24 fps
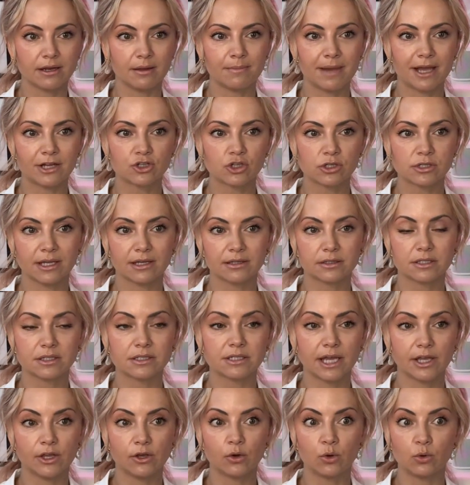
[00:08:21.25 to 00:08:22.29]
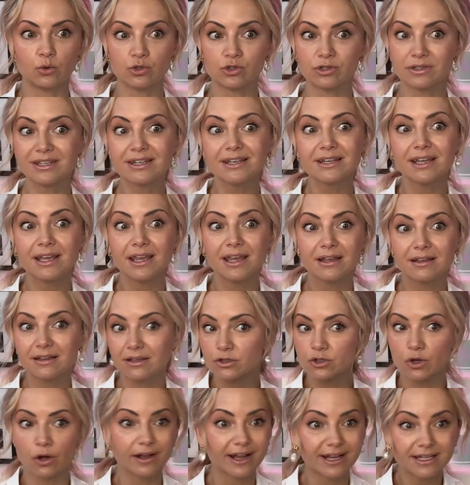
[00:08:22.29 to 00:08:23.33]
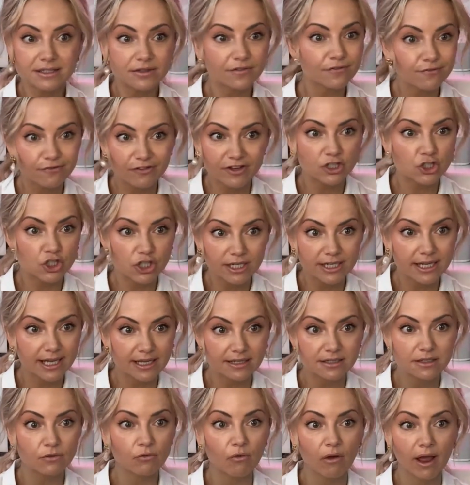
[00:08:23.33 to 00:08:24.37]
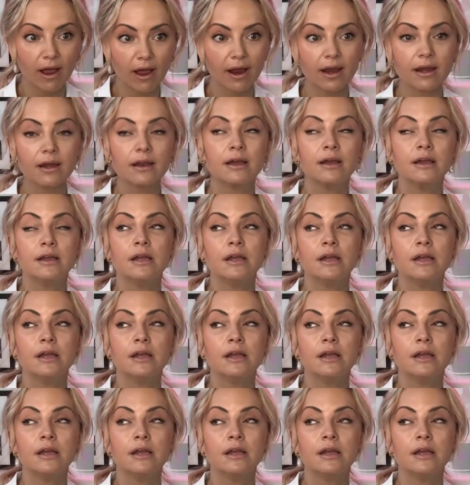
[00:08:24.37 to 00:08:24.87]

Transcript: Imagine that today you go to the lake, there's all kinds of fish in it, right?